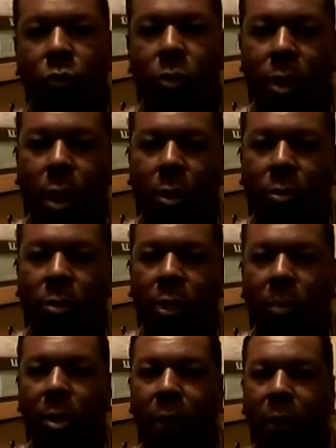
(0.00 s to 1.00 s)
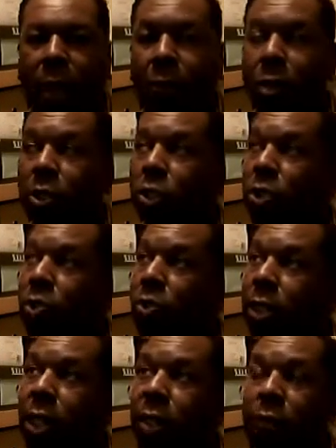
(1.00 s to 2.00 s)
know, some of your favorite
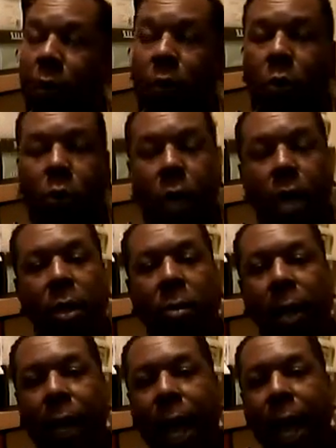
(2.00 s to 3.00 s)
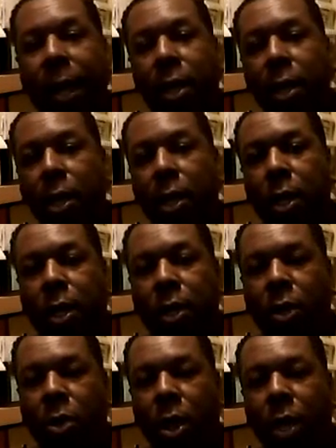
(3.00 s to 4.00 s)
shoes, if you wear them a lot,
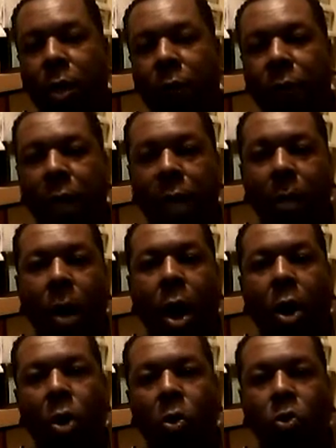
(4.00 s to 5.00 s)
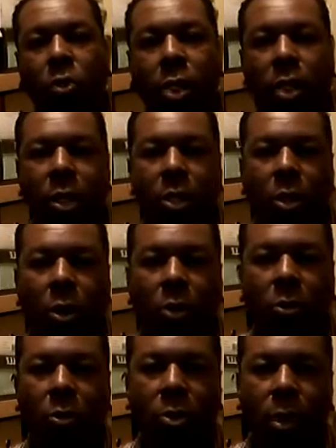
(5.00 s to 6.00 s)
you're going to develop holes in the
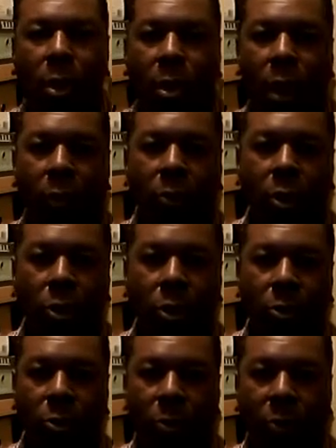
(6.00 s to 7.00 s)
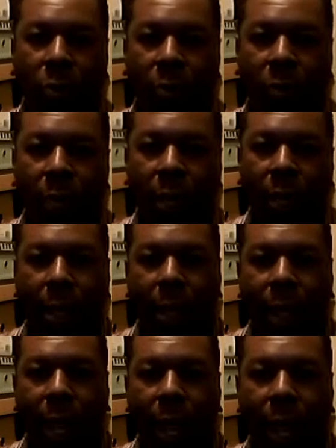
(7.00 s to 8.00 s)
soles of your shoes.
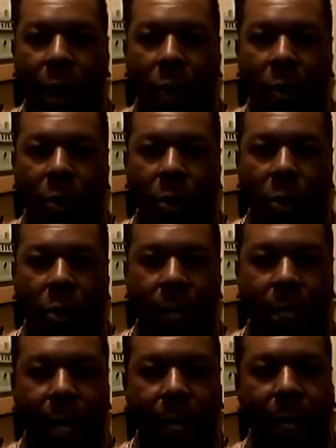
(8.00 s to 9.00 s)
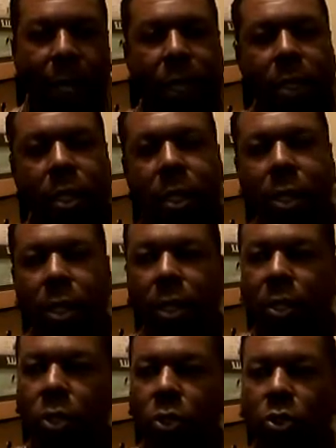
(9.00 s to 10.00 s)
Now, you can take these
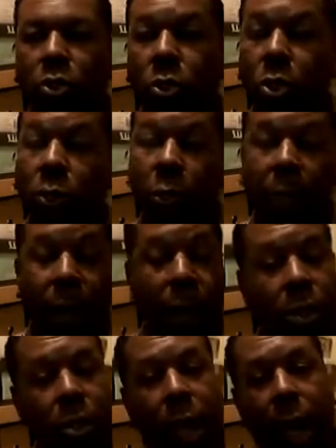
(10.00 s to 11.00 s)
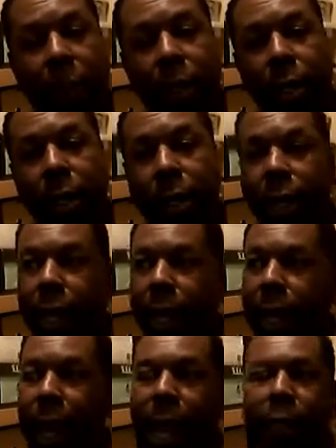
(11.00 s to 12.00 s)
shoes to the repair shop and
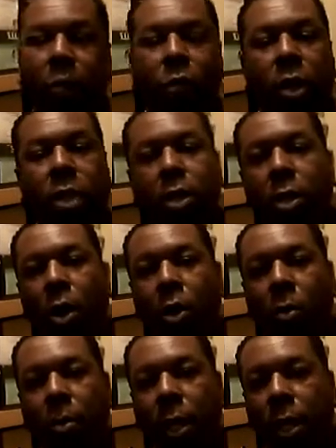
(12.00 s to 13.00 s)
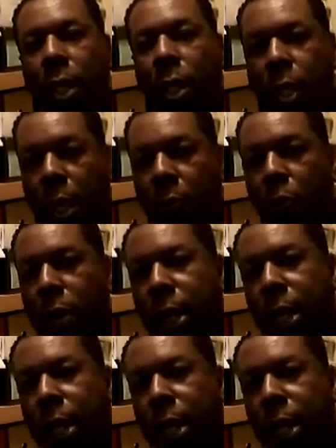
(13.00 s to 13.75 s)
have them resoled, but they're pretty